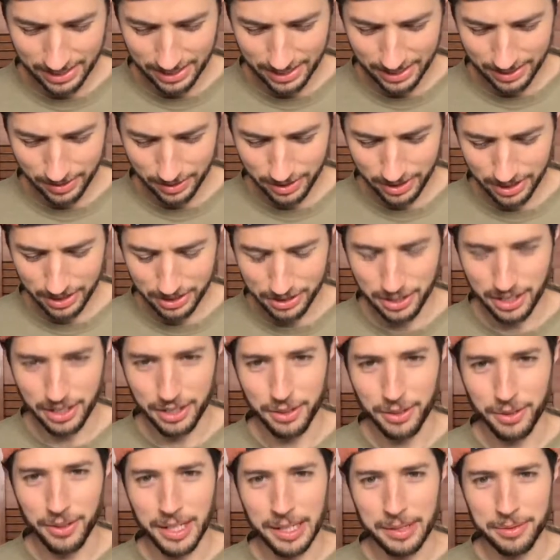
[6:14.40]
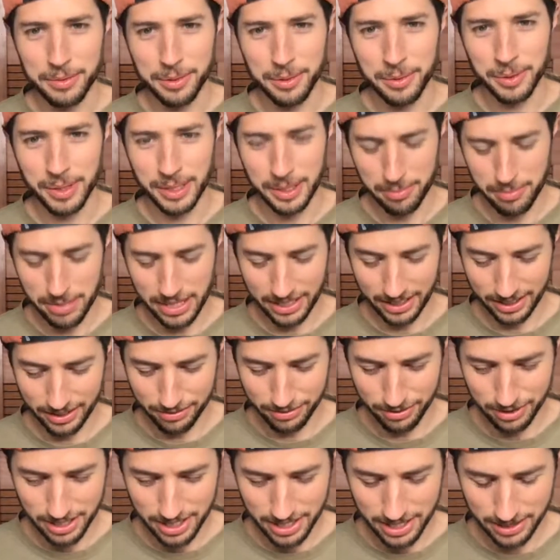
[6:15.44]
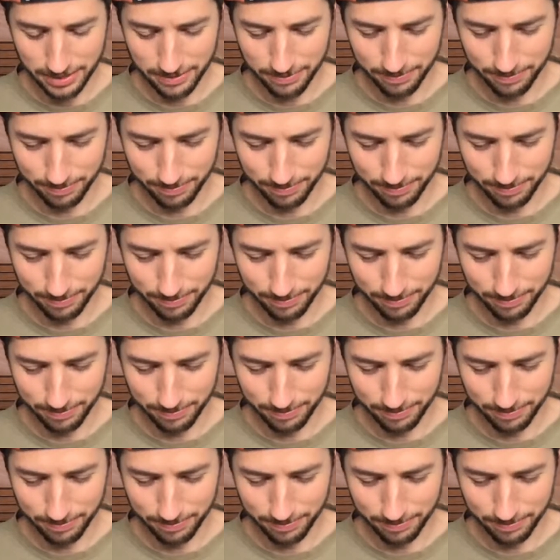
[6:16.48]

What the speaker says: We need to try to do that before we get back to flying.